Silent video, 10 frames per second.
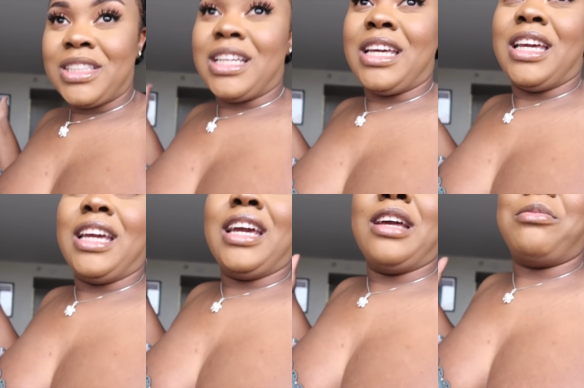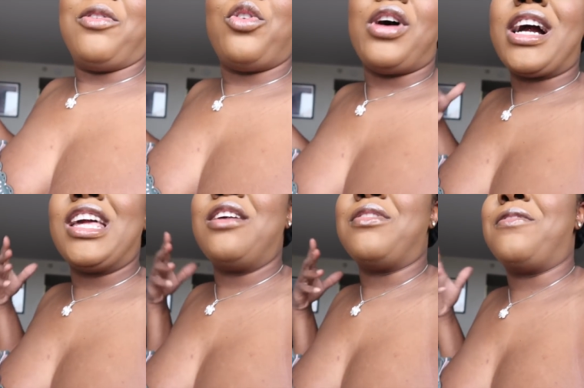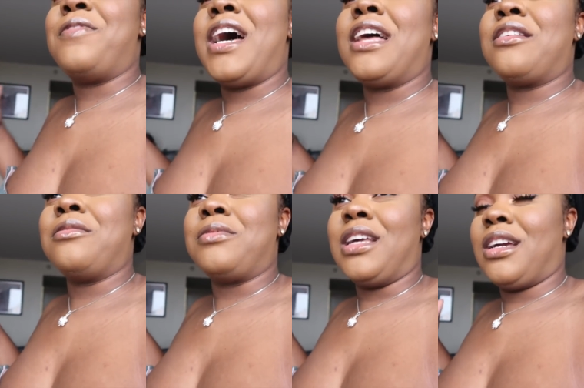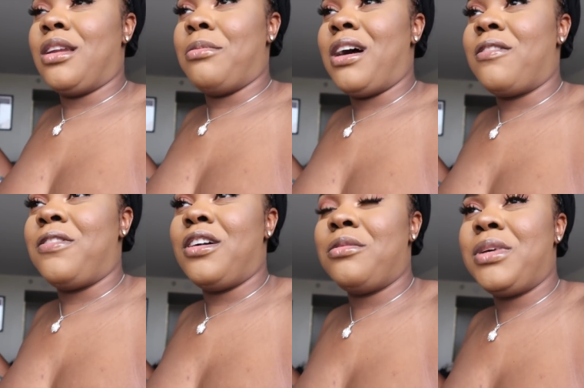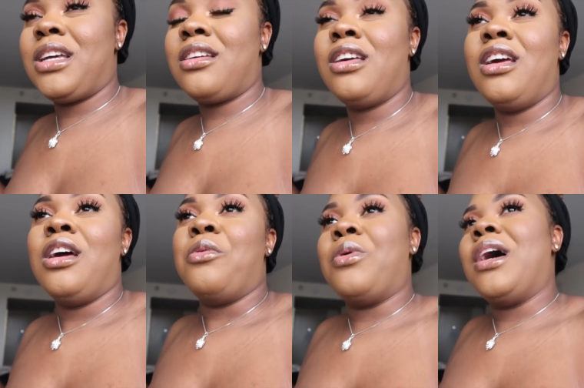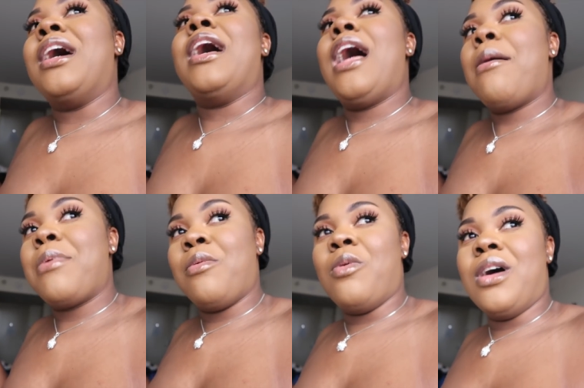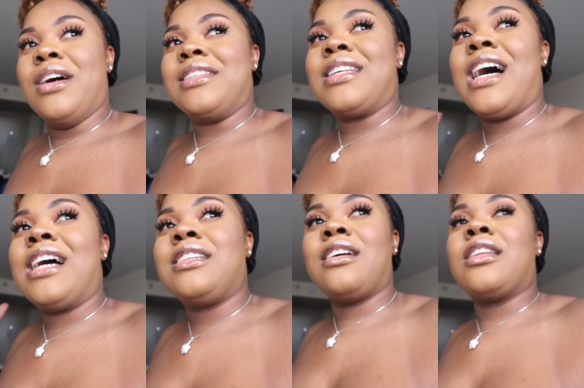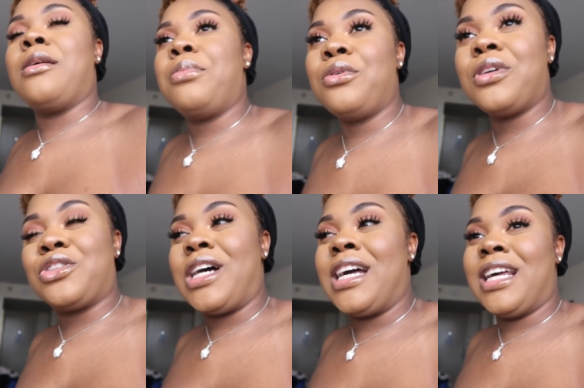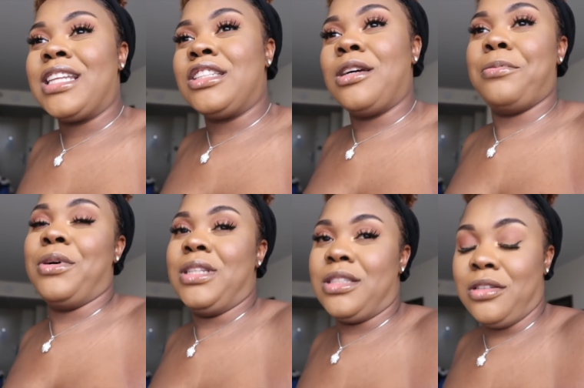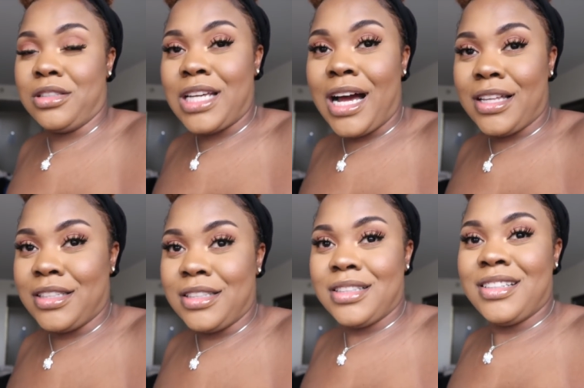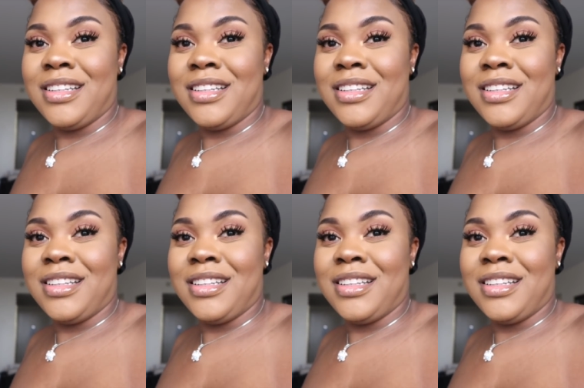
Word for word: And before I could even fathom thinking about filming, what had happened was I jumped in the pool trying not to jump on this little toddler.